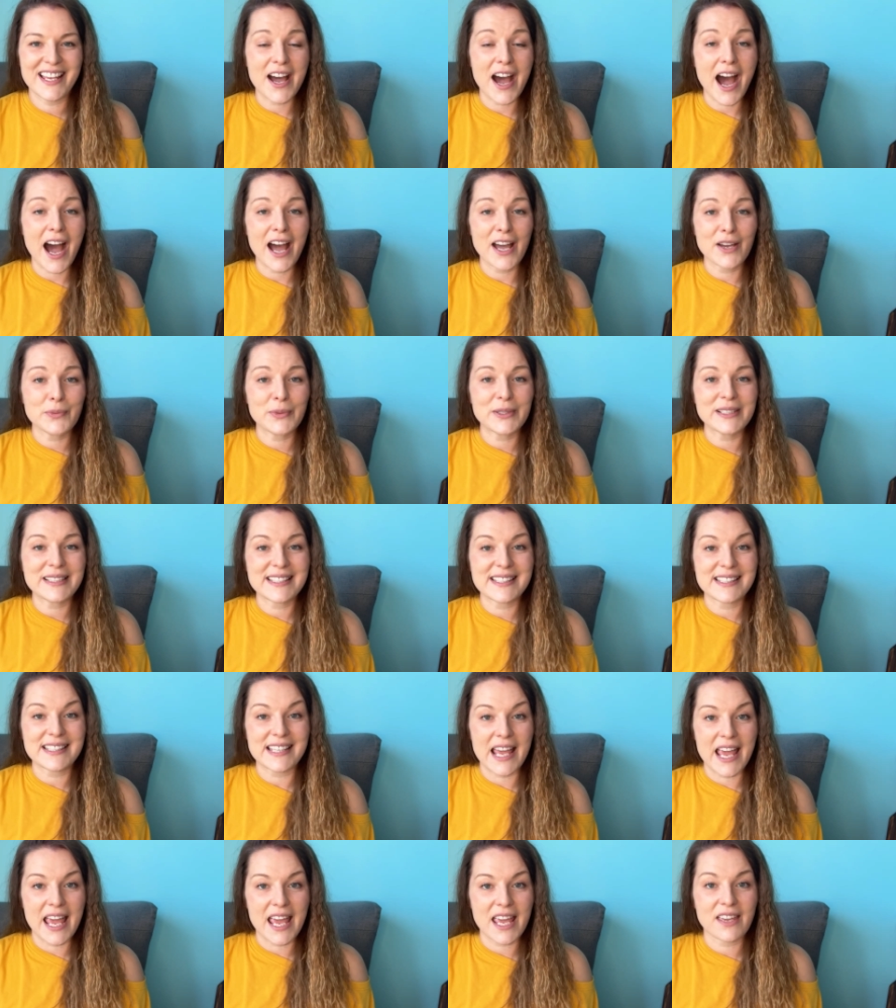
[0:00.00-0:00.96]
I would
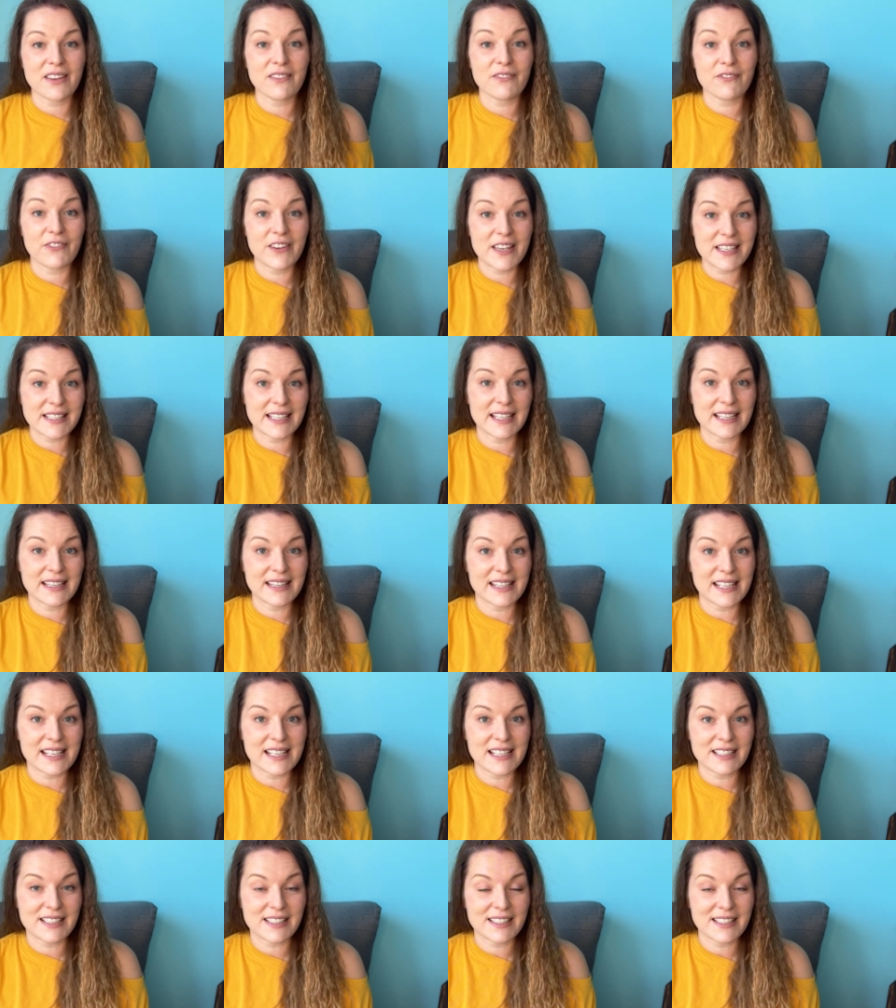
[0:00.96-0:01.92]
say visit
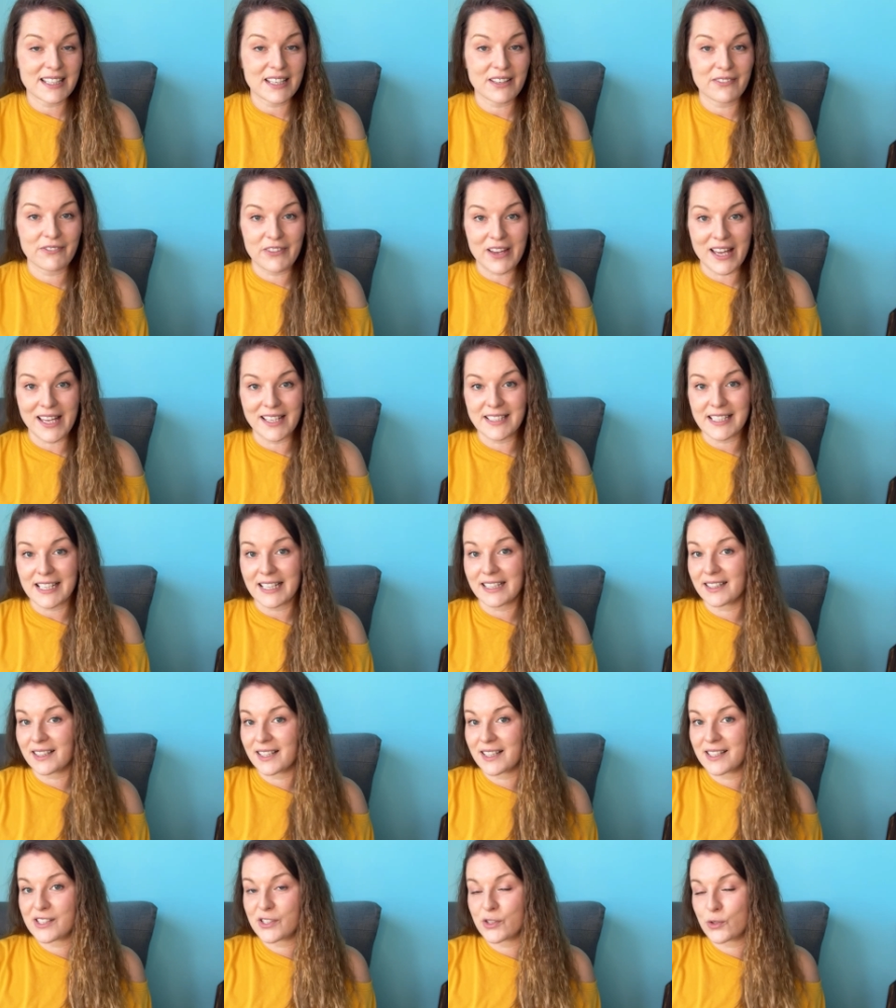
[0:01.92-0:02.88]
this event at
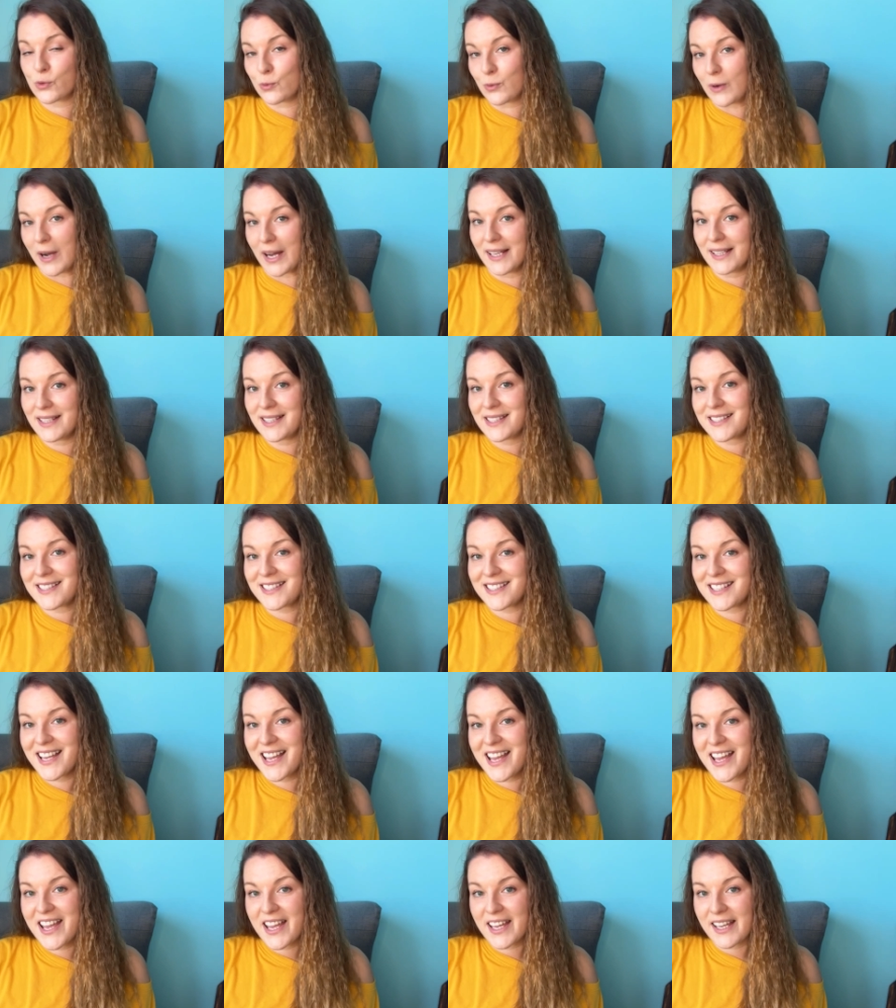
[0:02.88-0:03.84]
least once,
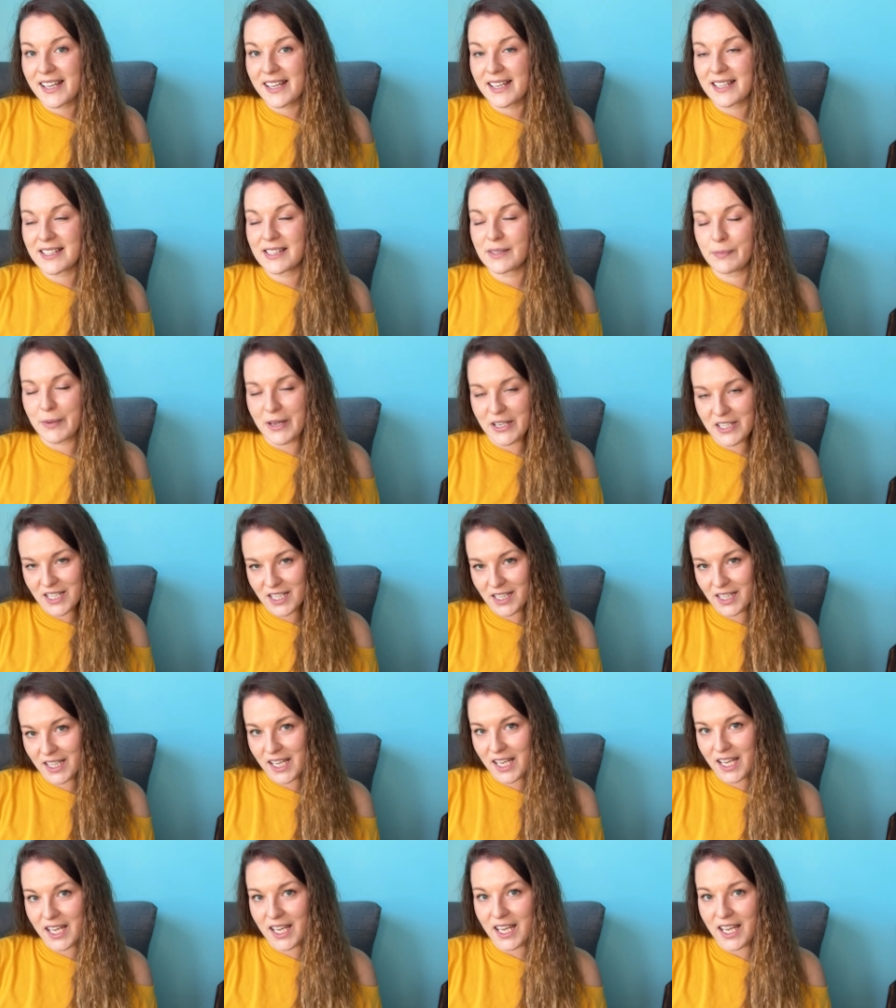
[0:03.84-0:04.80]

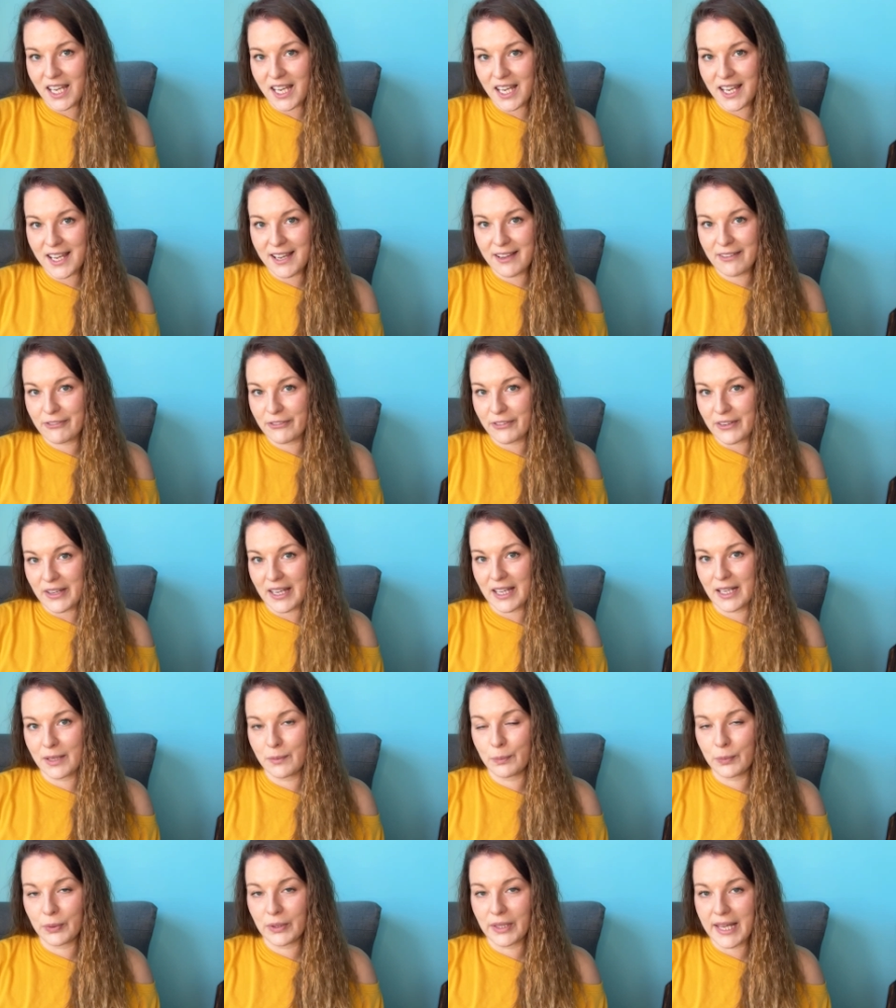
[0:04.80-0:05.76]
especially if
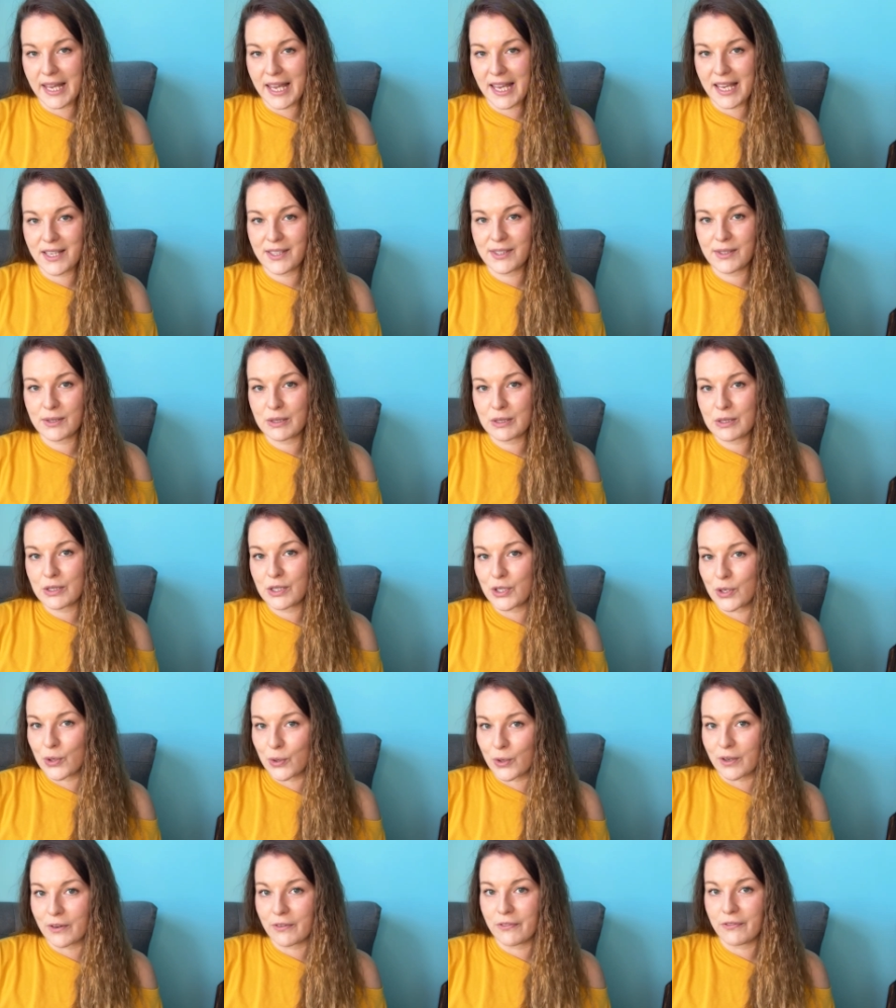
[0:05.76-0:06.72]
it plays
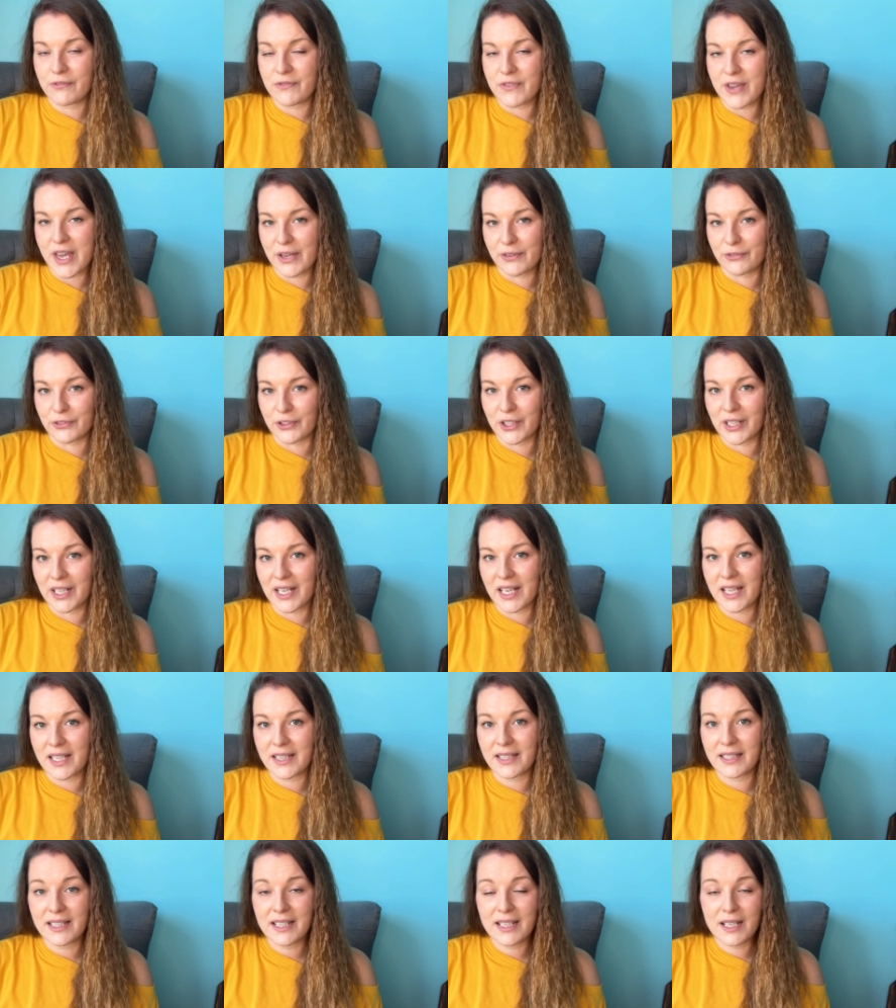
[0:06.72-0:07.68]
your favorite